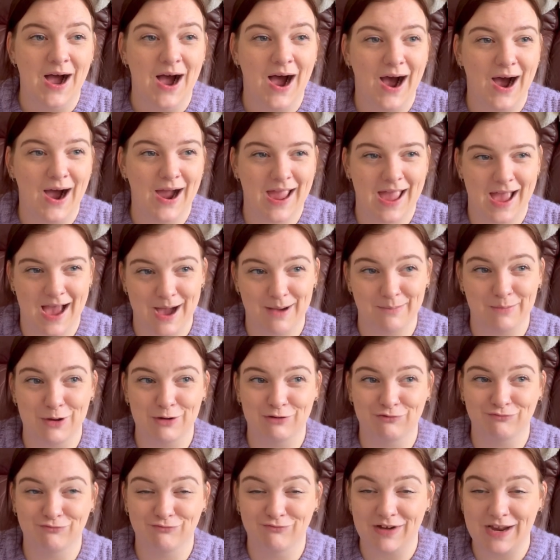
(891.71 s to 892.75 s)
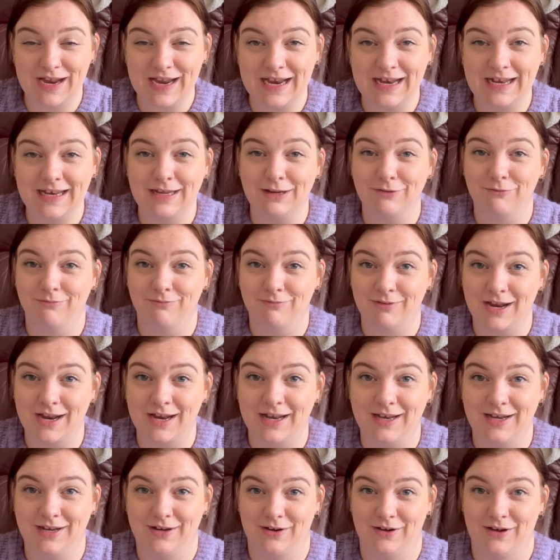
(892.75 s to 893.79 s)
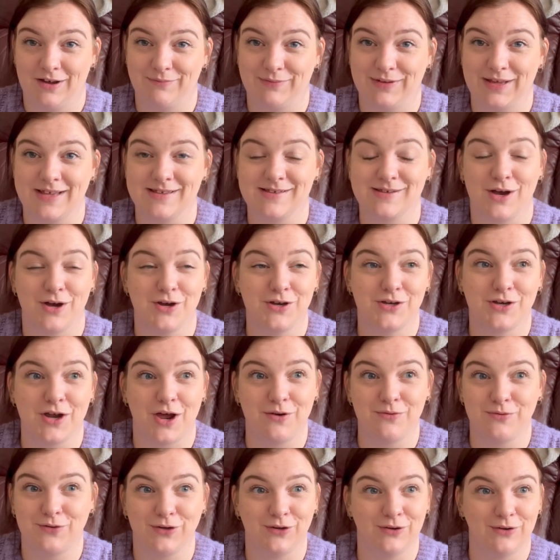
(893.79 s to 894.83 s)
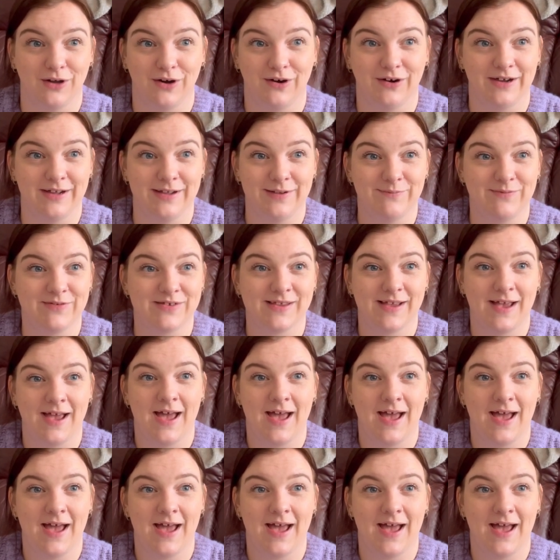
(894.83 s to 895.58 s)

I am really, really nervous. I don't do lives.